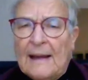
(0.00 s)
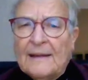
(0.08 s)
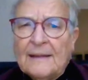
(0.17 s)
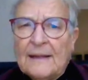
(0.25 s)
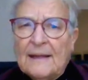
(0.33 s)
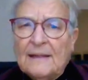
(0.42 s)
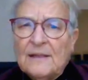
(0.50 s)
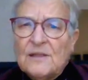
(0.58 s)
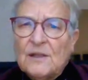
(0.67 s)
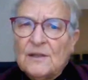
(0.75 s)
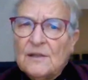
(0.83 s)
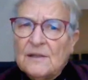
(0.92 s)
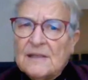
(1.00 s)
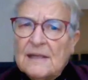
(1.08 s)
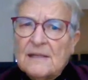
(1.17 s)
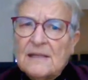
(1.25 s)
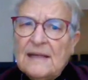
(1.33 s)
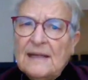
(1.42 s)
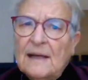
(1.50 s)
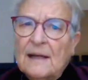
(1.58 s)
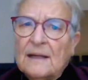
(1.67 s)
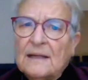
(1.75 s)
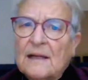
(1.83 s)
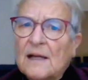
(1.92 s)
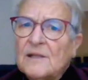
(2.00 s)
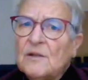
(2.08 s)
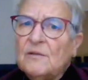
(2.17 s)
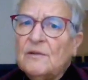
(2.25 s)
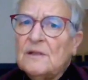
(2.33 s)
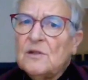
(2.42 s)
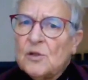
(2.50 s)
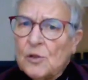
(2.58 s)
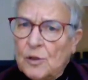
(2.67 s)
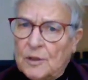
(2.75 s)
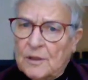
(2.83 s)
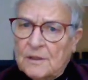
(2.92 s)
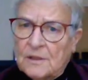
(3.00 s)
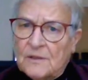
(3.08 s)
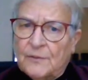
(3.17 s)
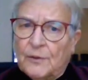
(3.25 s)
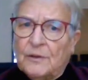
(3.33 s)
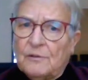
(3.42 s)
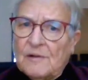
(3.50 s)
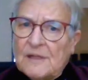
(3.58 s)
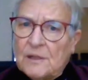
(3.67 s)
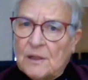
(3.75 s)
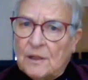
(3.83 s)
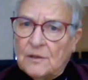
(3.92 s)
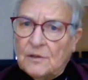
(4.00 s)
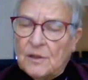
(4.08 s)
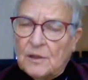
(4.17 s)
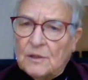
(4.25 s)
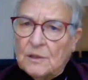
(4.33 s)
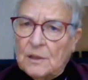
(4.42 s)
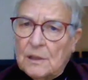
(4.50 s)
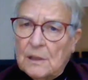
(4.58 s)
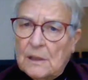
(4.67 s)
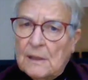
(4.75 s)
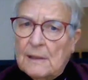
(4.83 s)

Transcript: And in a certain sense, they are a kind of insurance for the researchers.